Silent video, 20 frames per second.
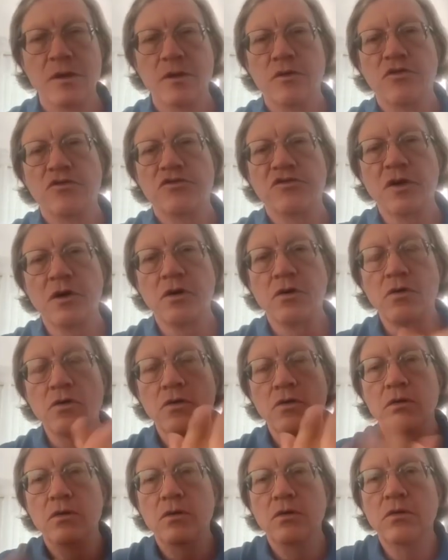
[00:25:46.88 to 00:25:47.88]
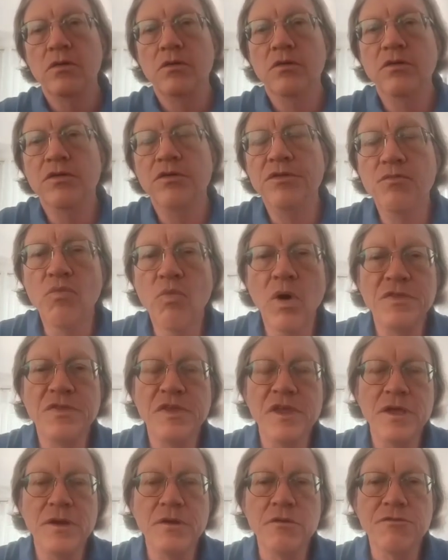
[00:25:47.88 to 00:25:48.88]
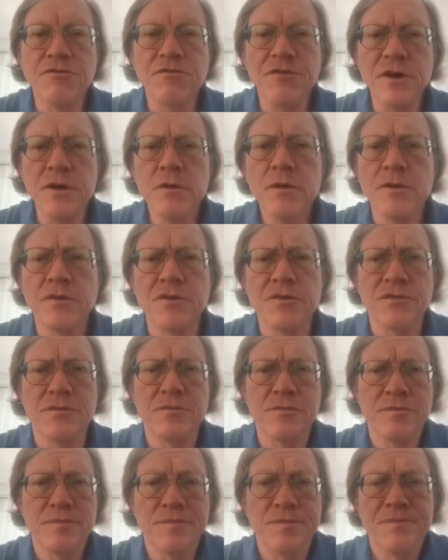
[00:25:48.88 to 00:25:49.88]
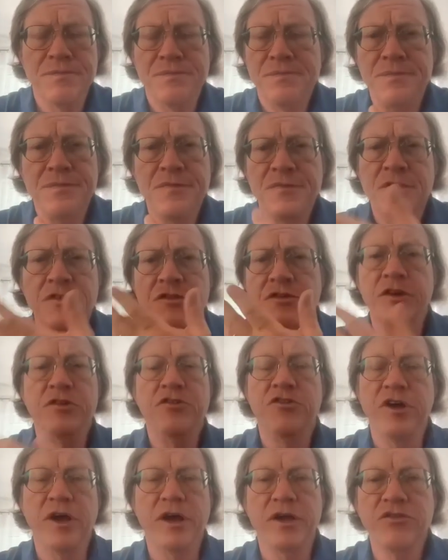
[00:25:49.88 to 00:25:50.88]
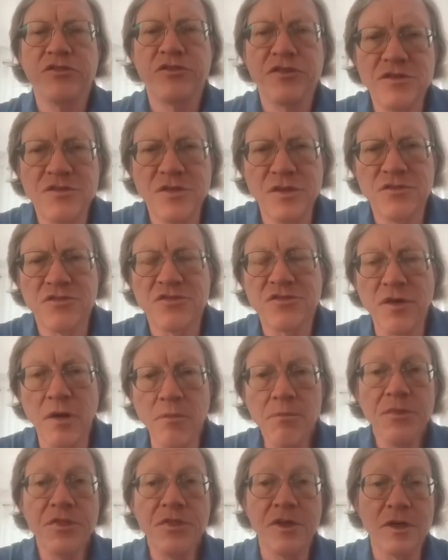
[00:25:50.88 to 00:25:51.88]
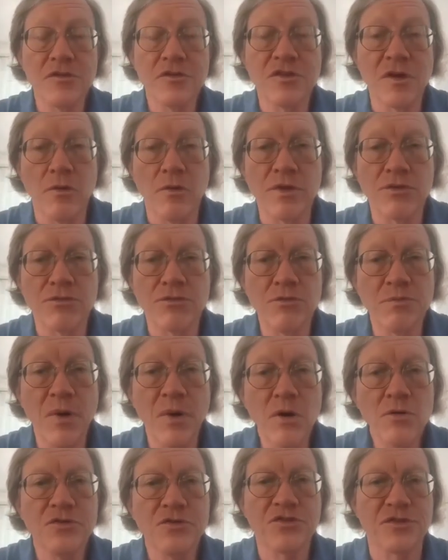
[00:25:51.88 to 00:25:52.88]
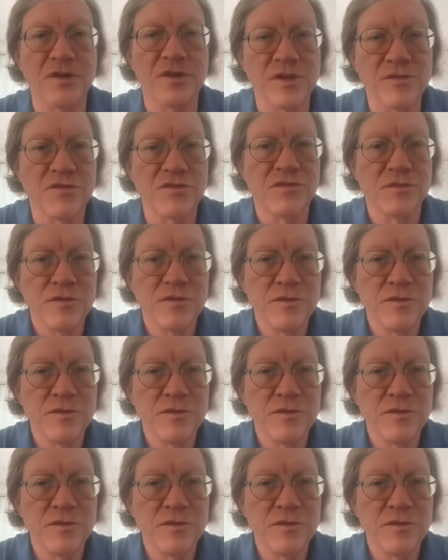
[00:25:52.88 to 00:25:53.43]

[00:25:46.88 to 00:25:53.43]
So what the interference suggests is that something is going through both slits,